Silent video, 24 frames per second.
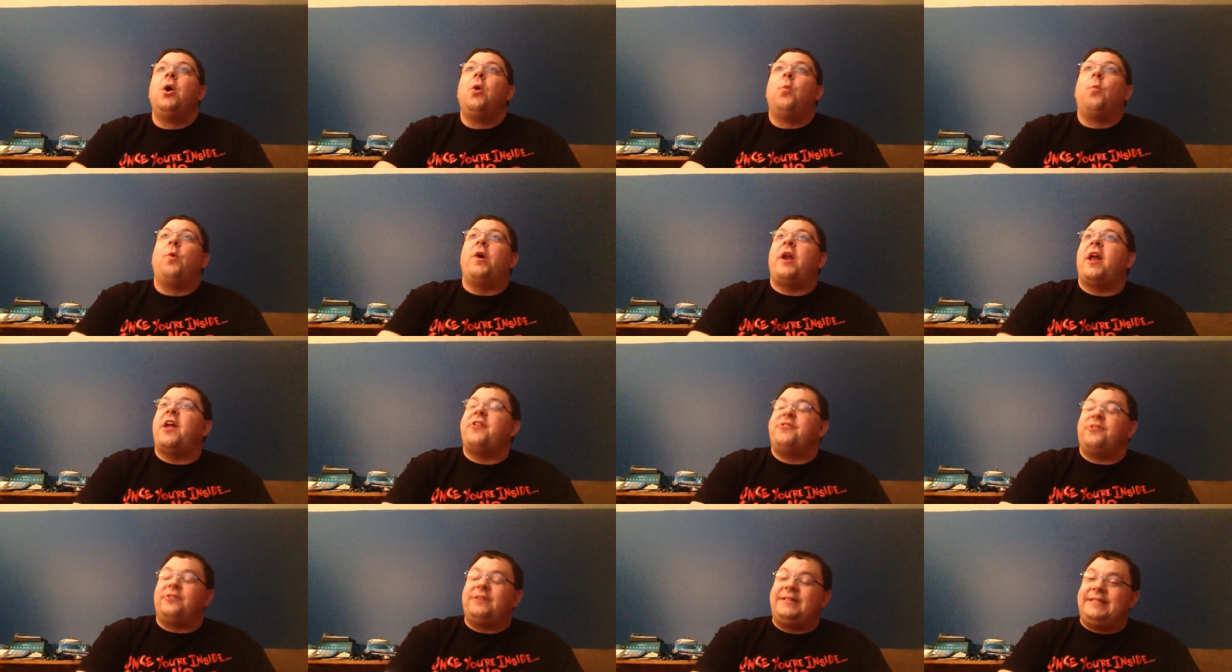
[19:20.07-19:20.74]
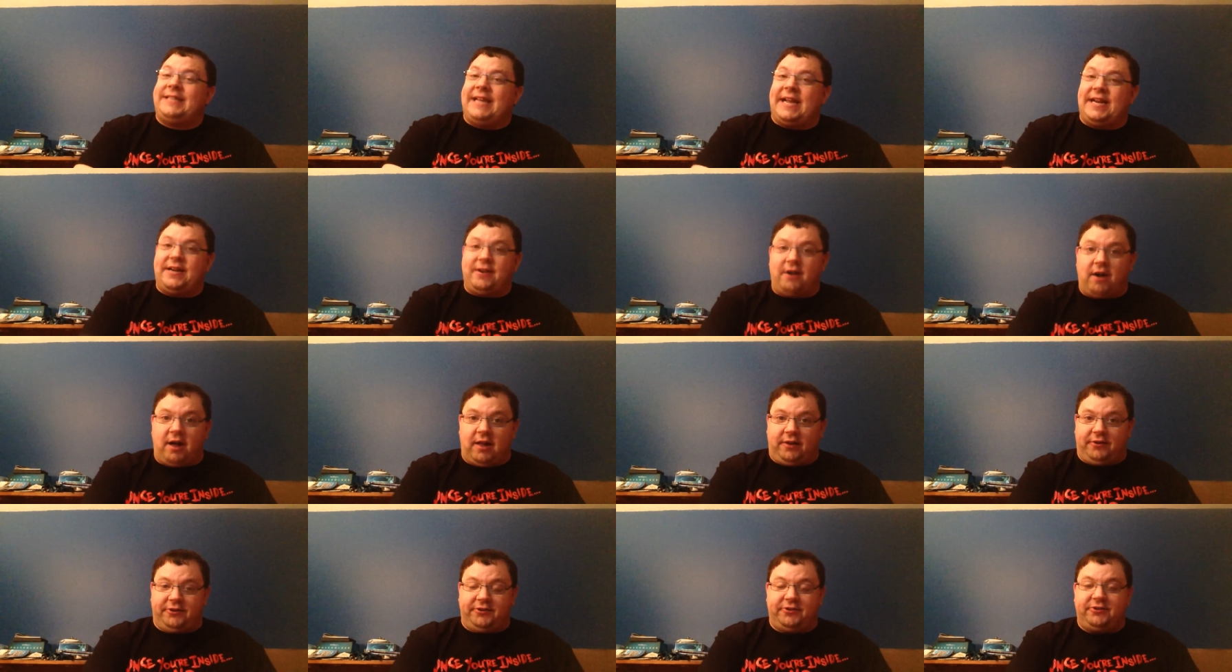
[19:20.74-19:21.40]

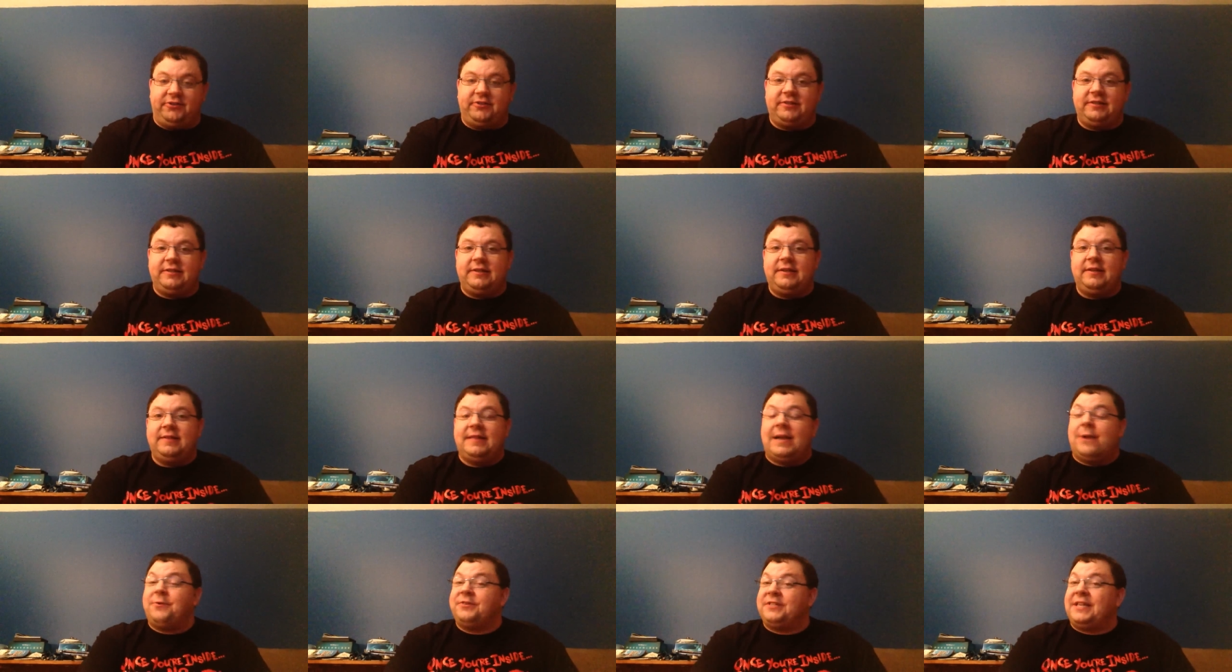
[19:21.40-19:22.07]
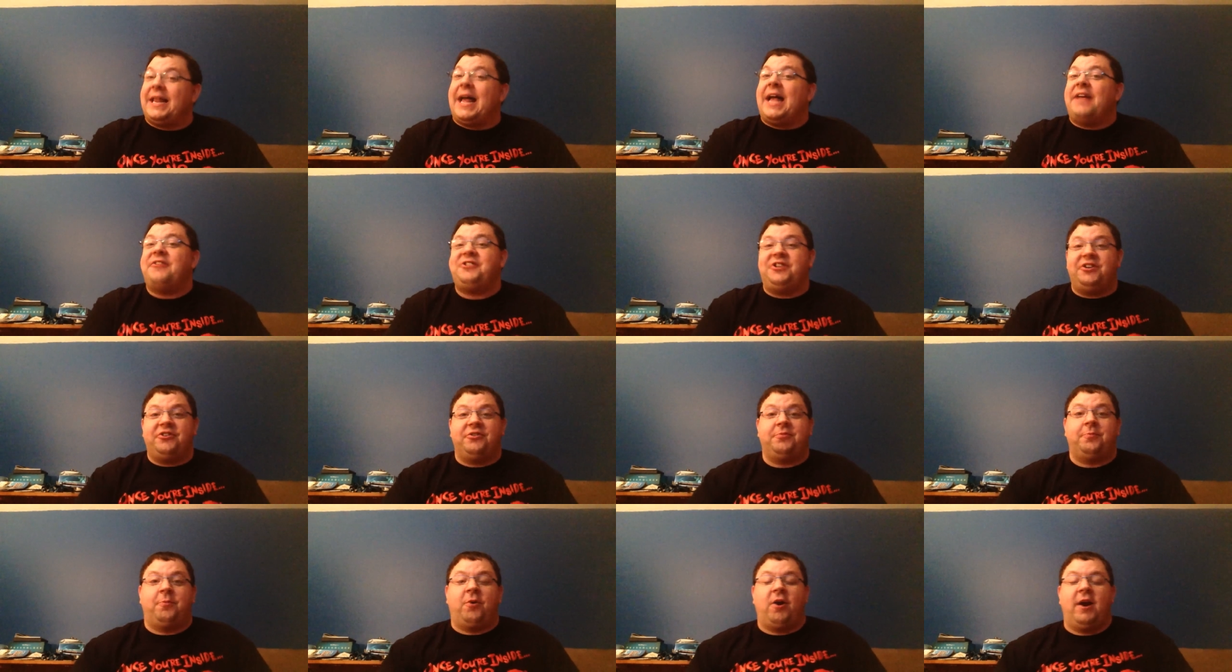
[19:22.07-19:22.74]
$110. That was last
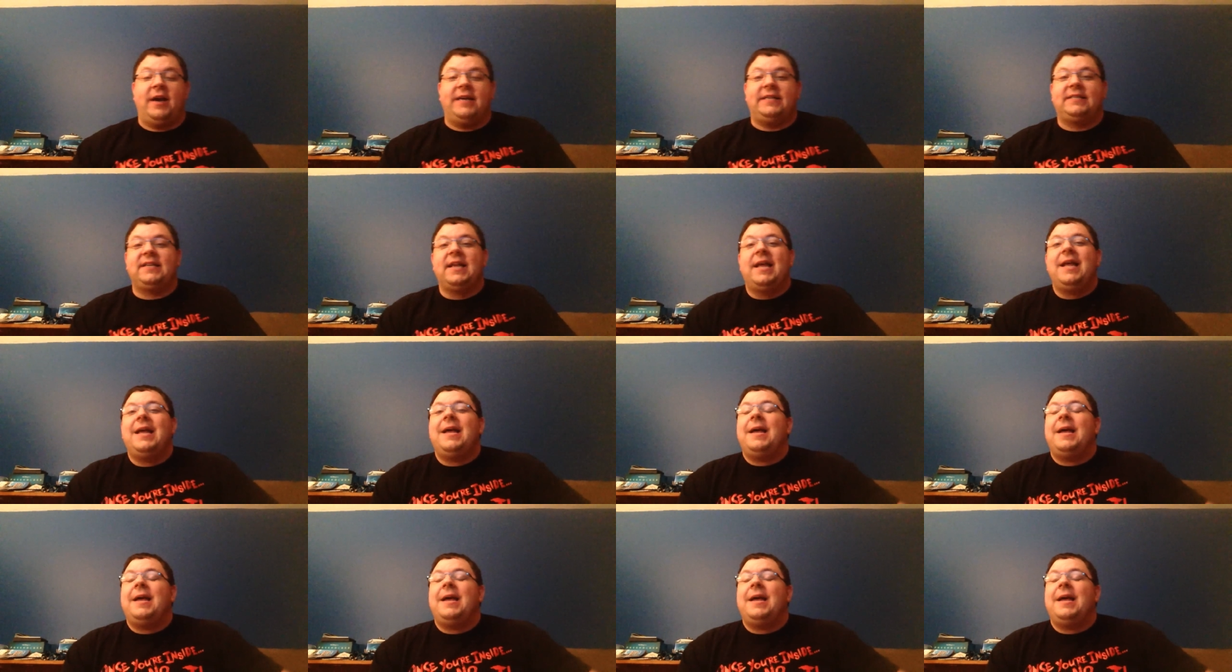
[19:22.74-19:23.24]
year's price.